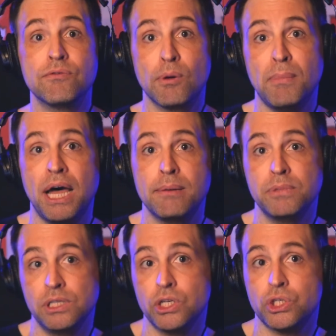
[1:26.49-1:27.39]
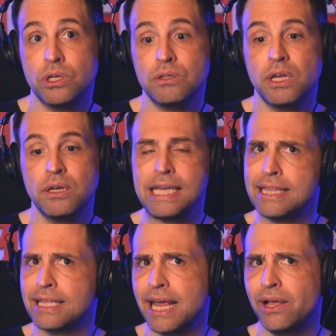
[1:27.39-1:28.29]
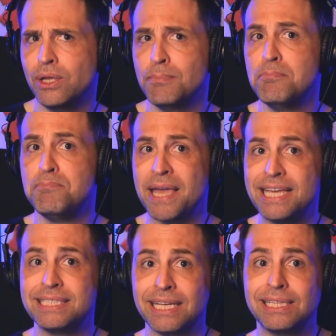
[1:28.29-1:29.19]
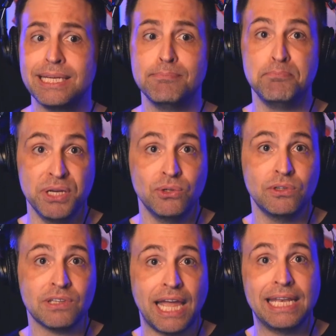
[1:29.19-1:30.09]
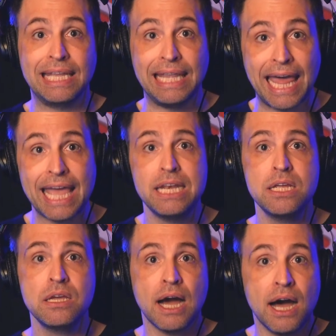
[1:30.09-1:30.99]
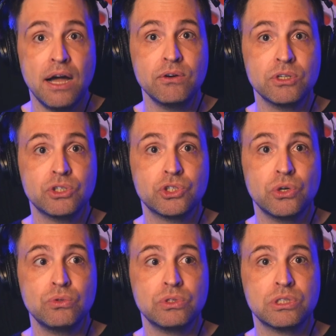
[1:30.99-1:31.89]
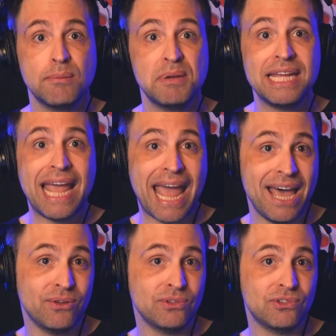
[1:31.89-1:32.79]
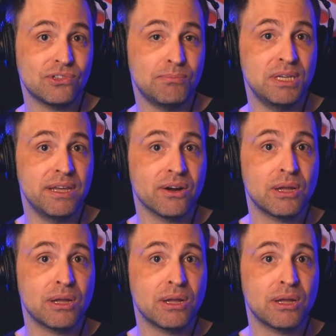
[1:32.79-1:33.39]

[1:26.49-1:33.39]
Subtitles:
Vermont militia that Ethan Allen basically built and led, Congress chose somebody else to be their